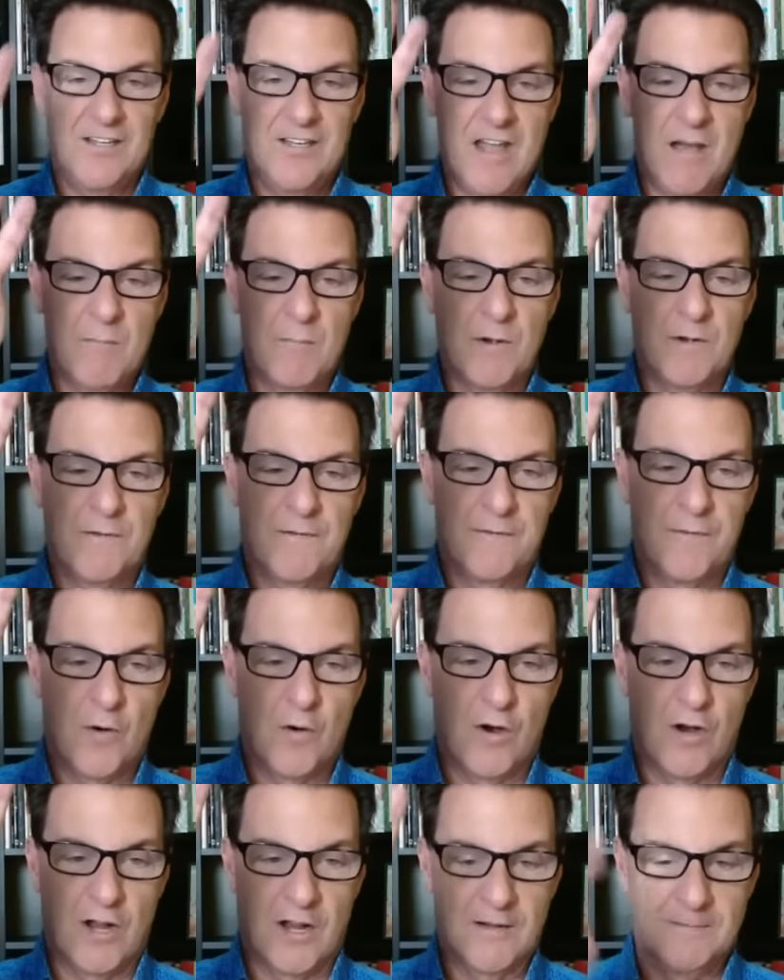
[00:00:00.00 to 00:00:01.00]
Number
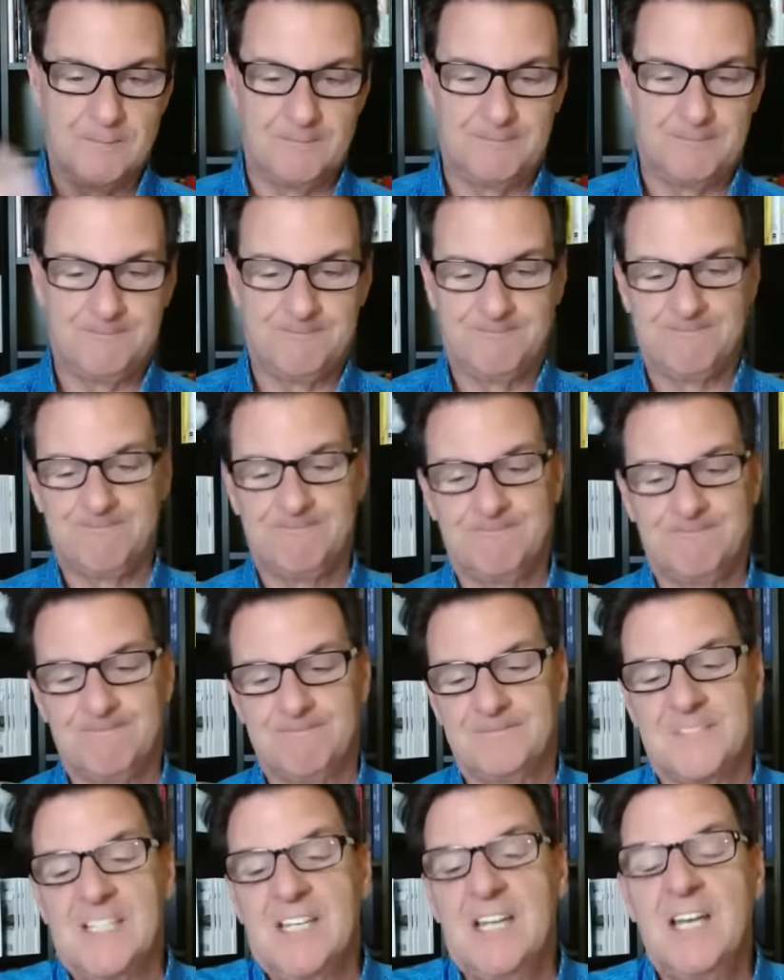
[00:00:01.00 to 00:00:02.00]
four,
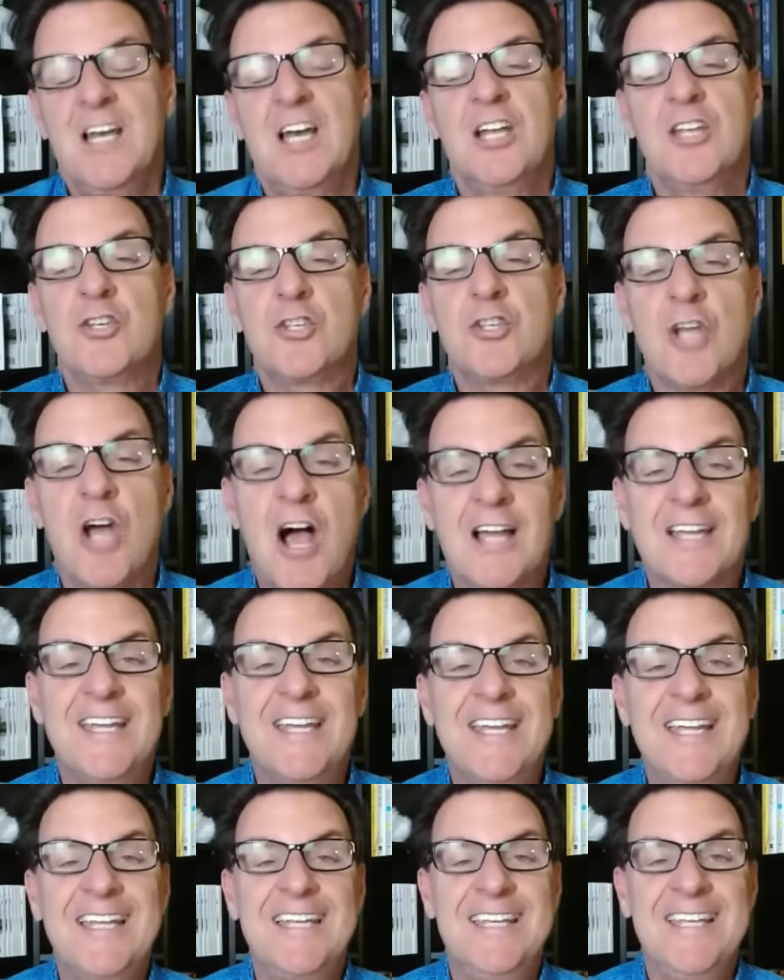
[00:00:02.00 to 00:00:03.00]

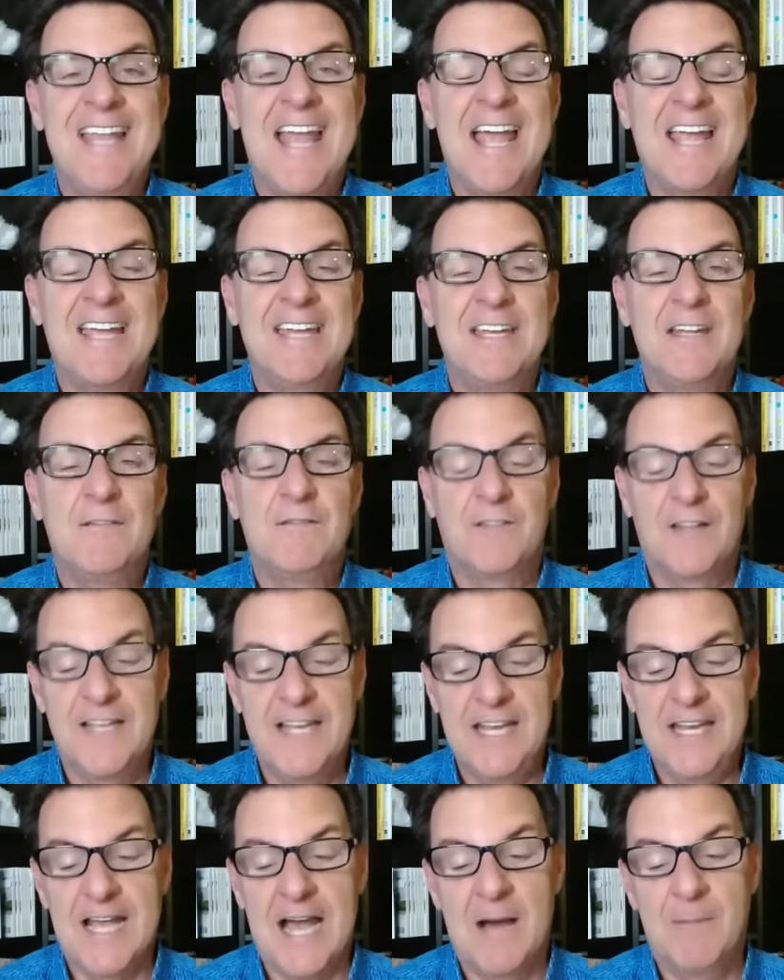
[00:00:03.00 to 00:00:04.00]
talking
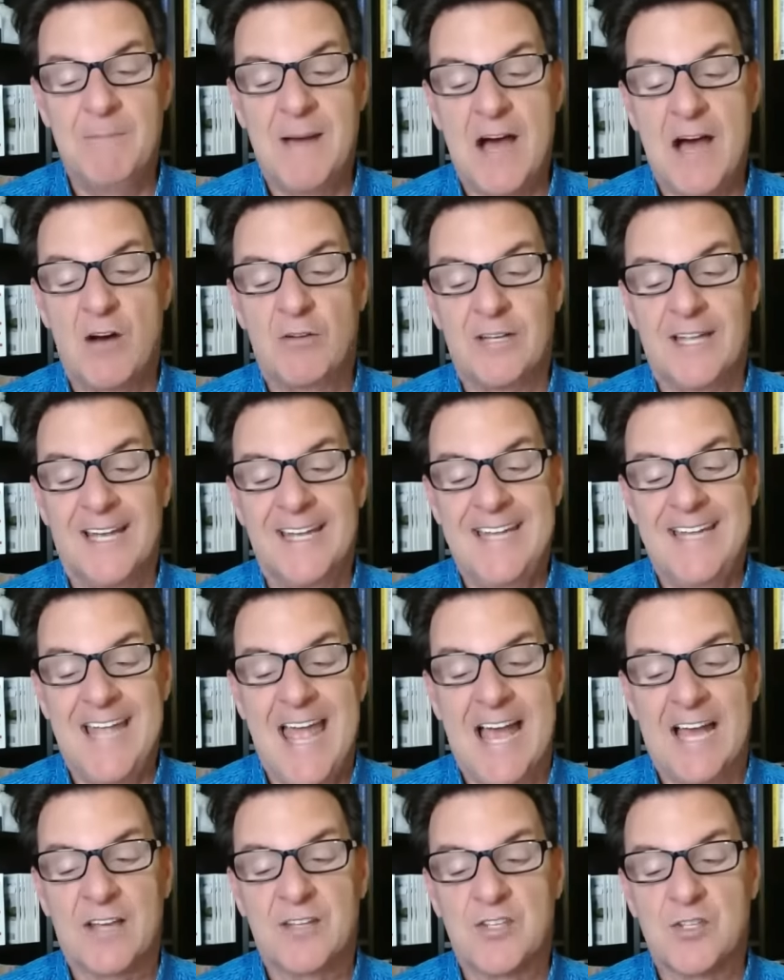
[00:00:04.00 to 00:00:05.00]
negatively about an
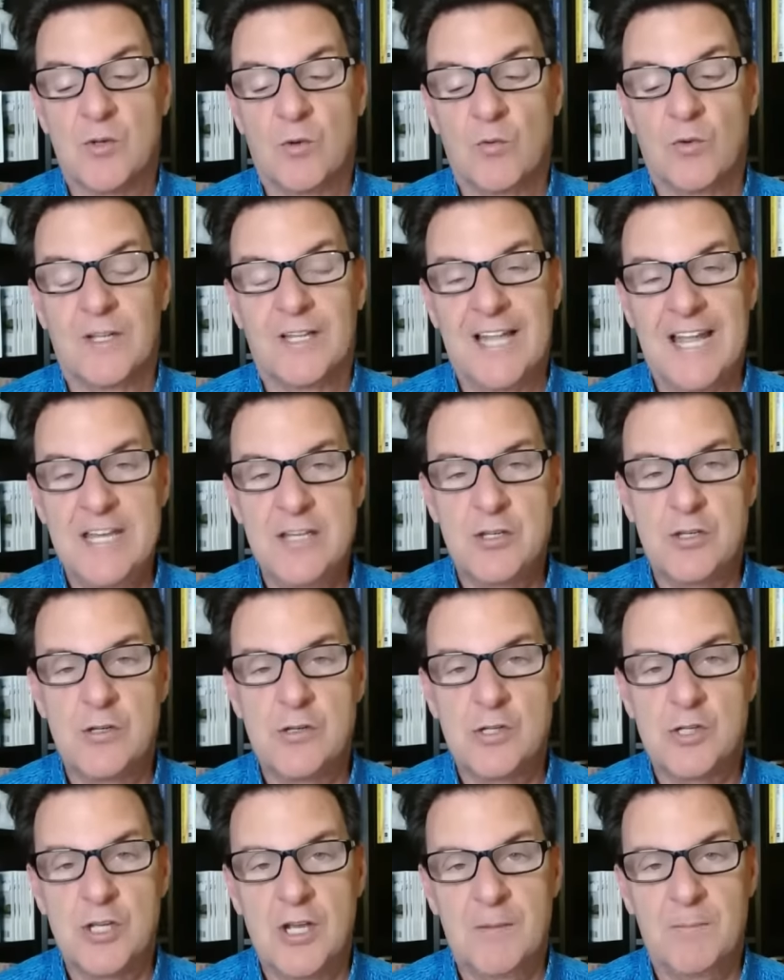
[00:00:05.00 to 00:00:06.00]
ex
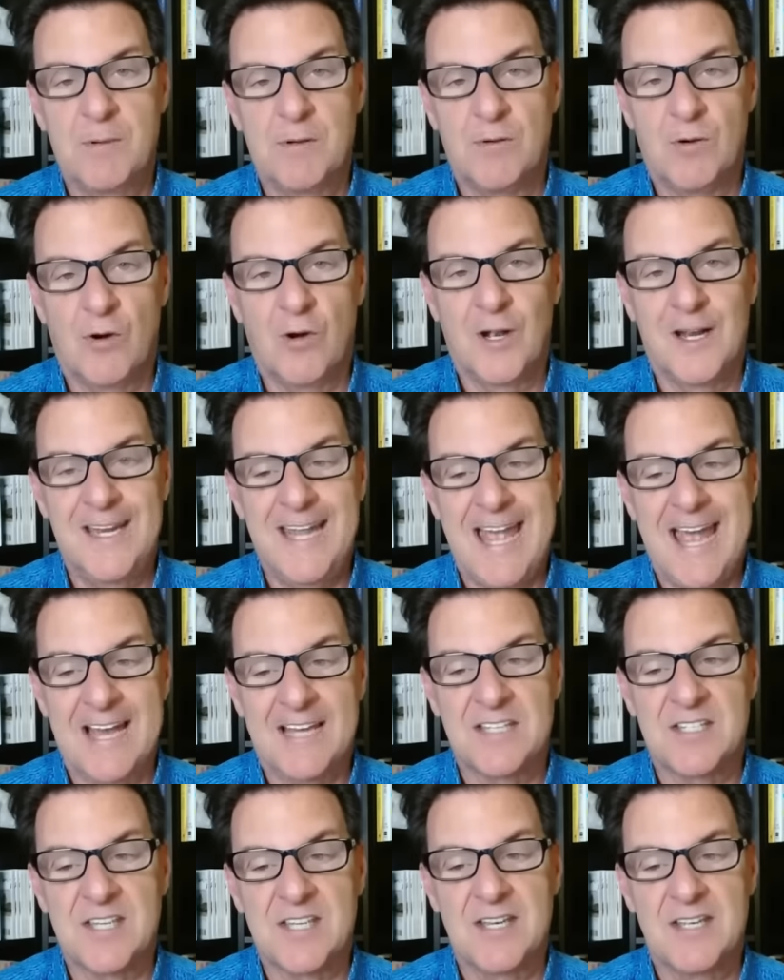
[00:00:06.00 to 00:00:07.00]
relationship or an
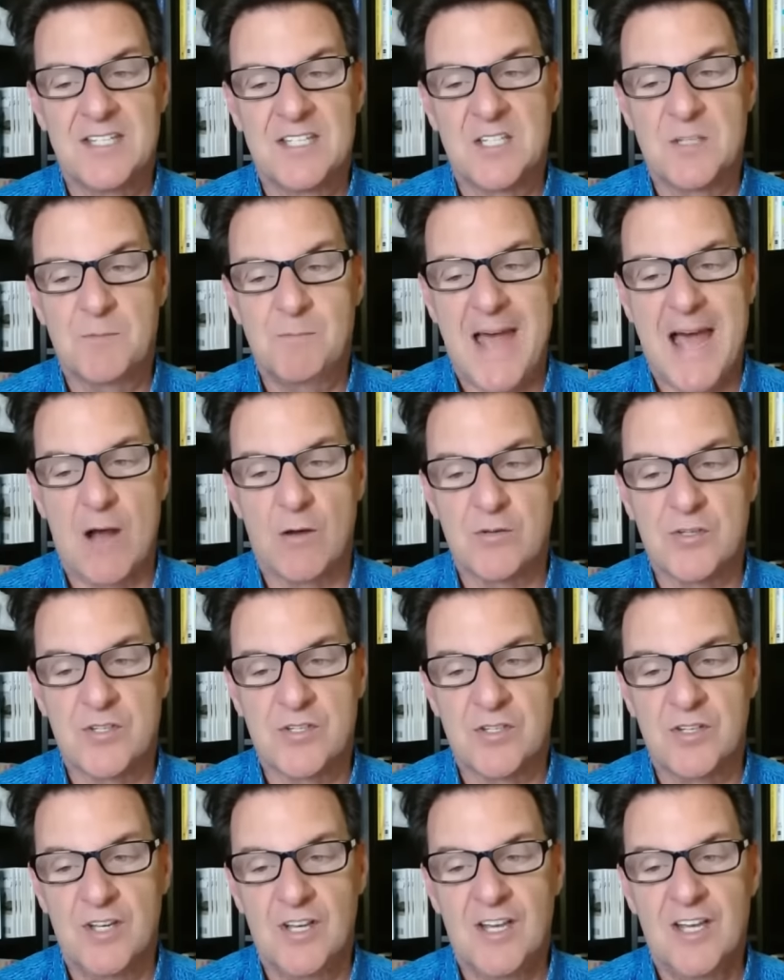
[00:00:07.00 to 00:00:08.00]
ex
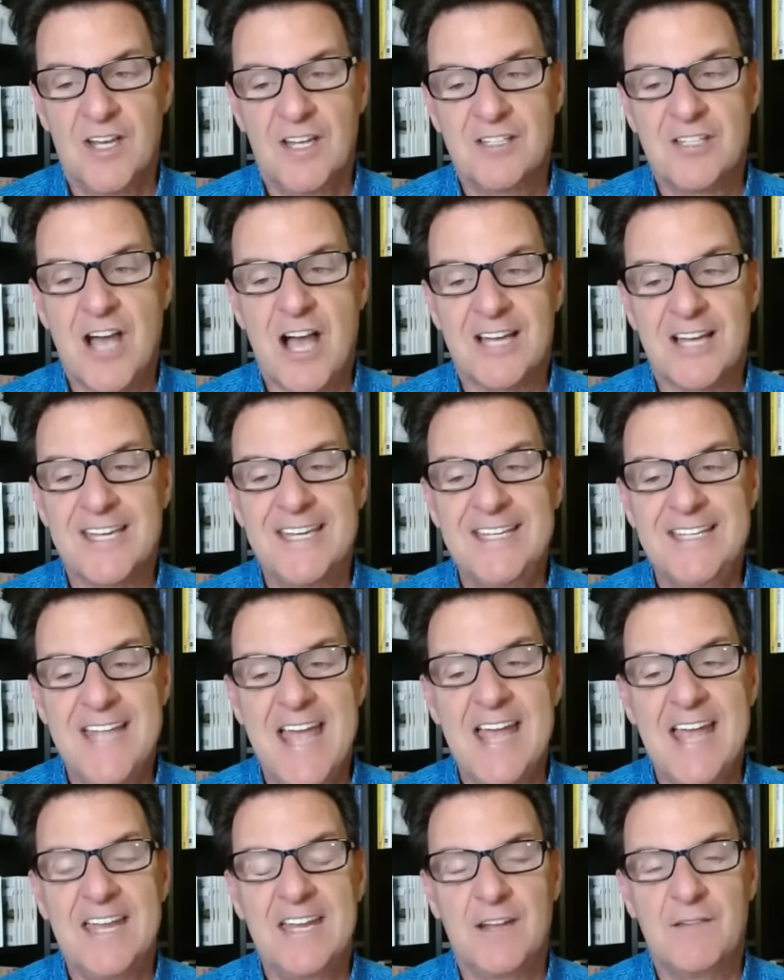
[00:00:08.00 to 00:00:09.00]
spouse. Talking
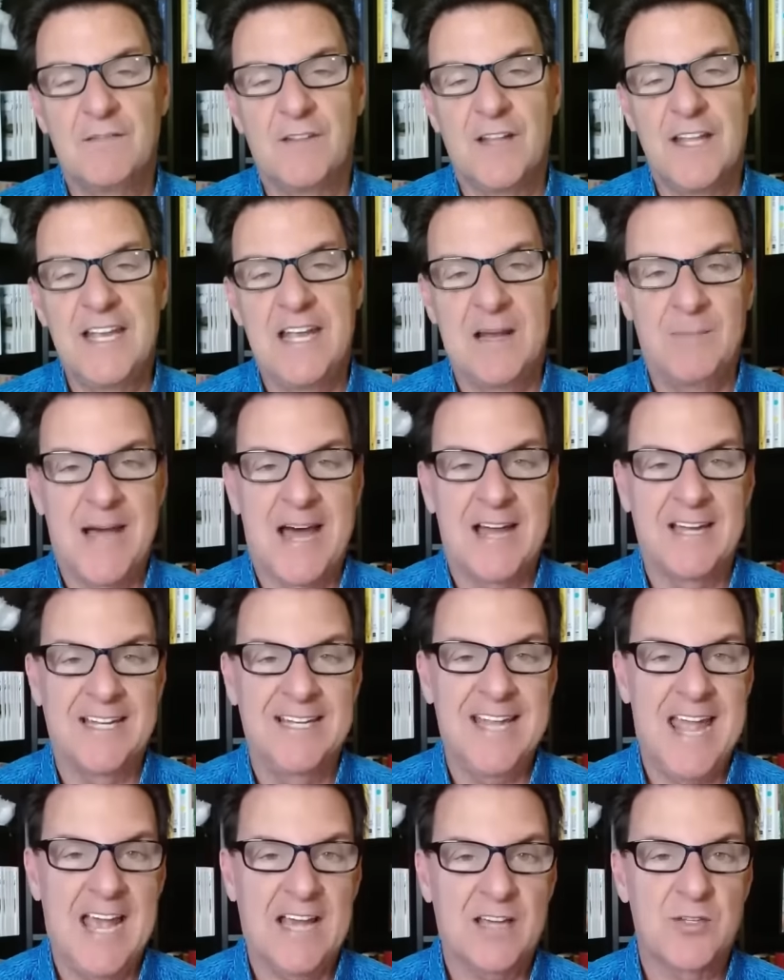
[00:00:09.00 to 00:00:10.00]
negatively about
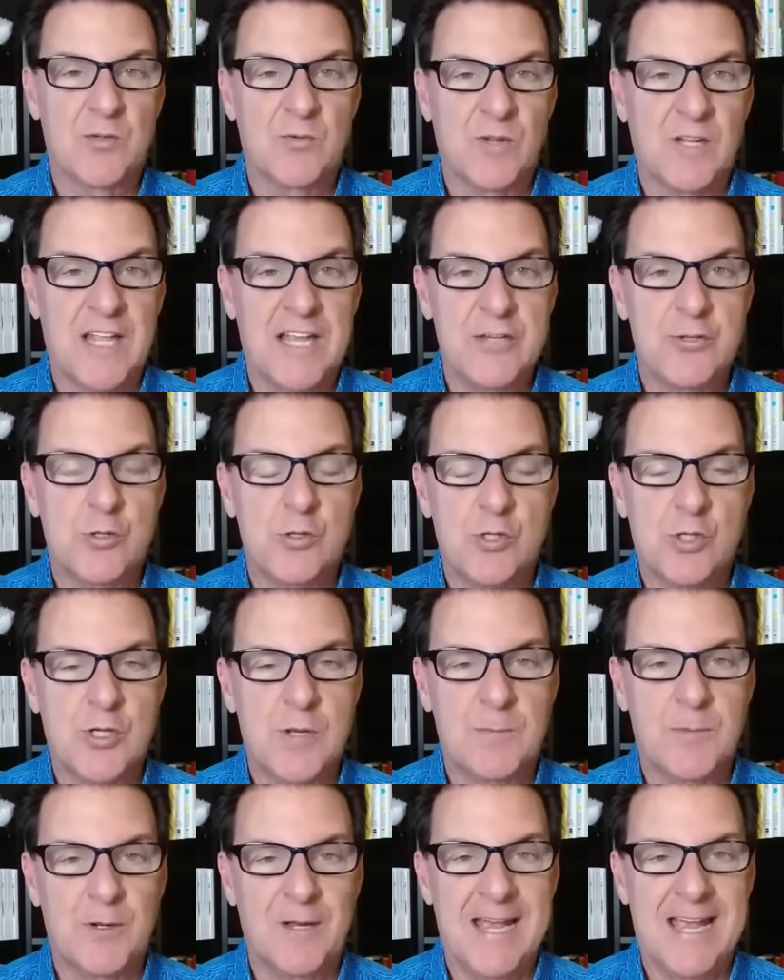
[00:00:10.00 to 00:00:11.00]
an ex
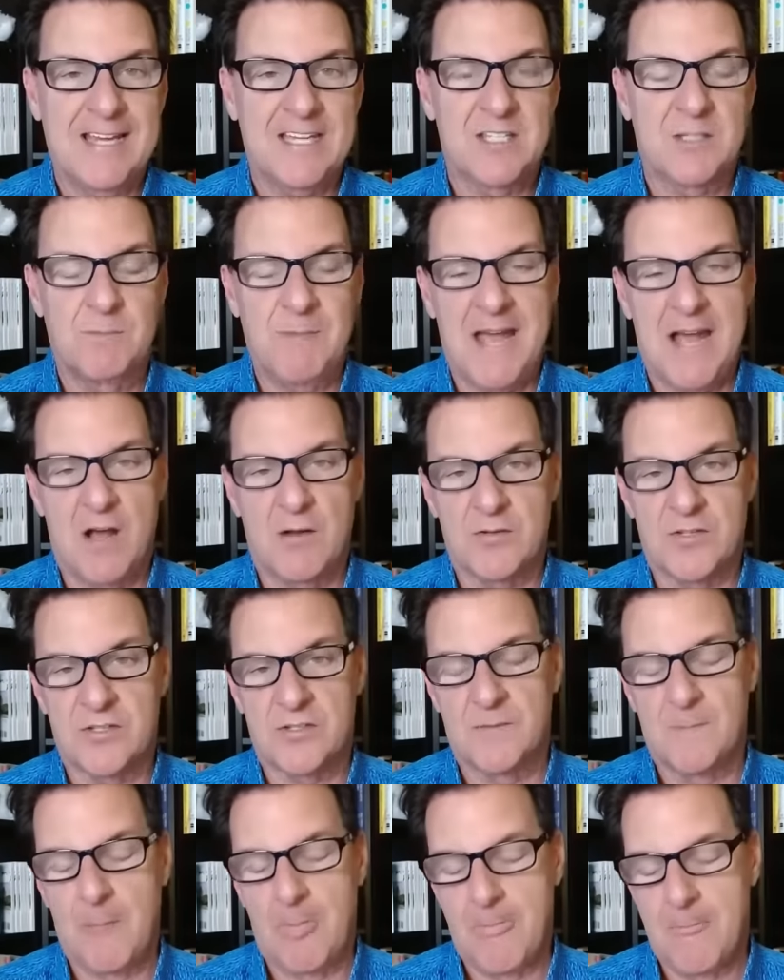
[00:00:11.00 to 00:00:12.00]
relationship or ex
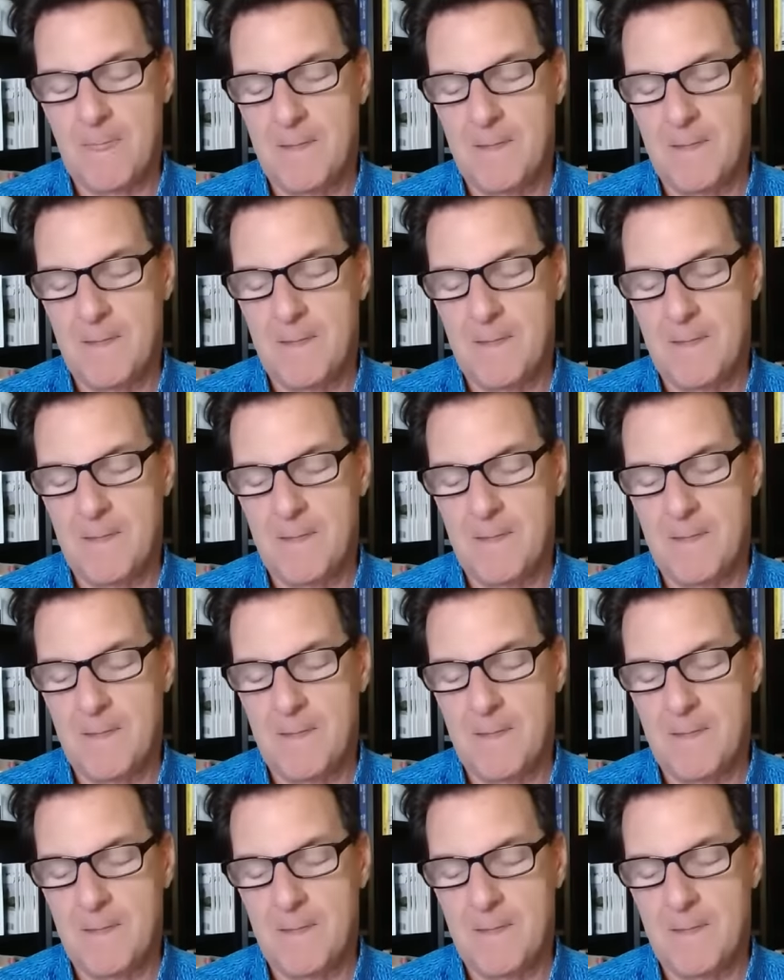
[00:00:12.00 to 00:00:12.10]
spouse.